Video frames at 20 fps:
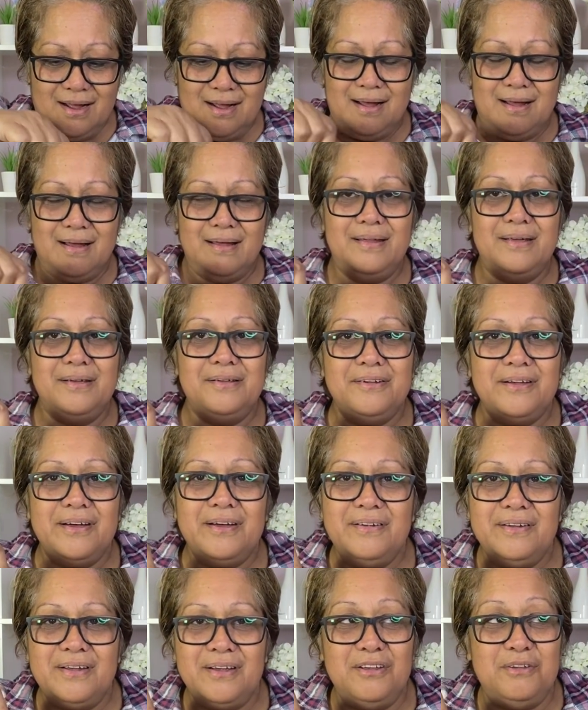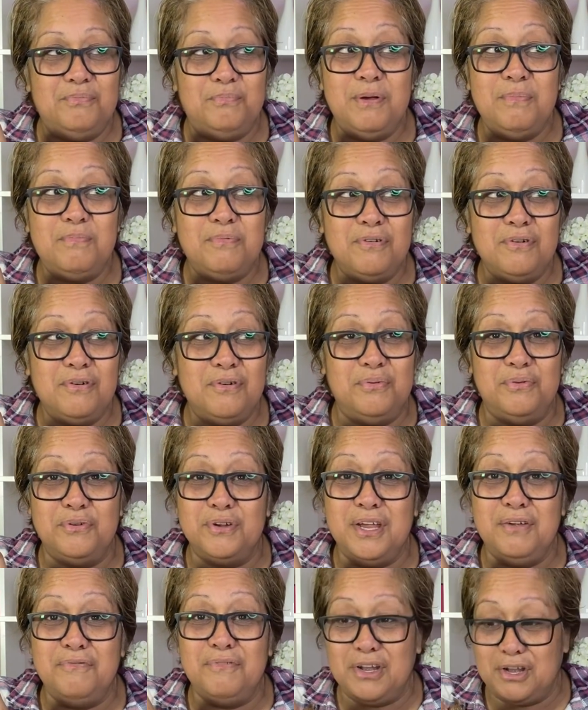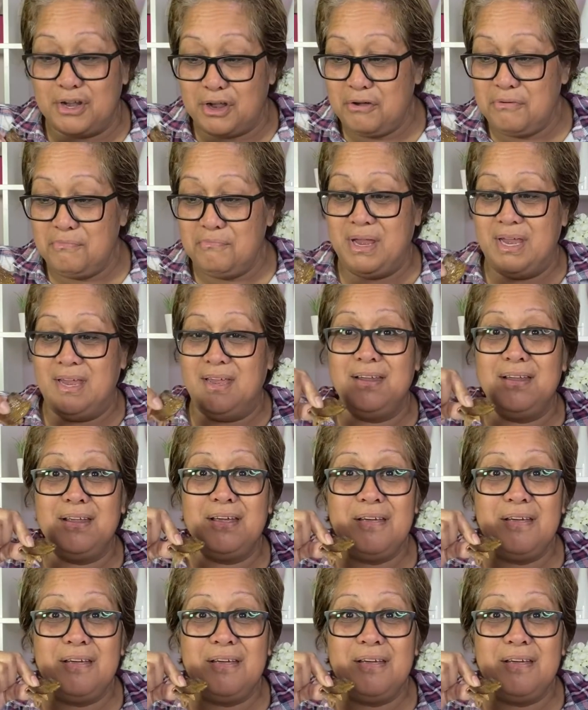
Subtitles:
I don't know that people would even know me,